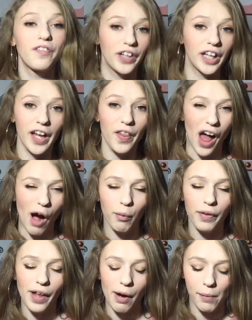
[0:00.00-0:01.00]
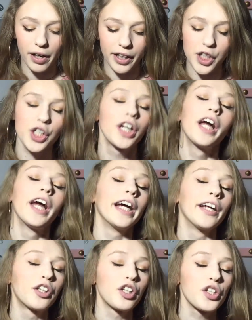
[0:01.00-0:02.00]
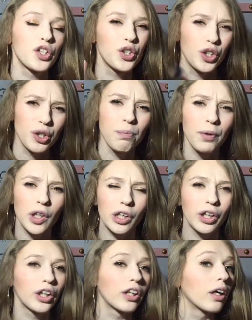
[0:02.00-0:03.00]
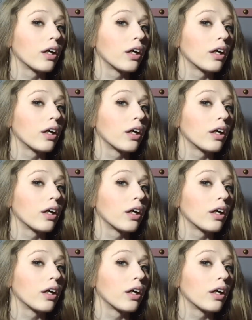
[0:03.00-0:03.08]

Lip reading: feeling that one that much, it's just super,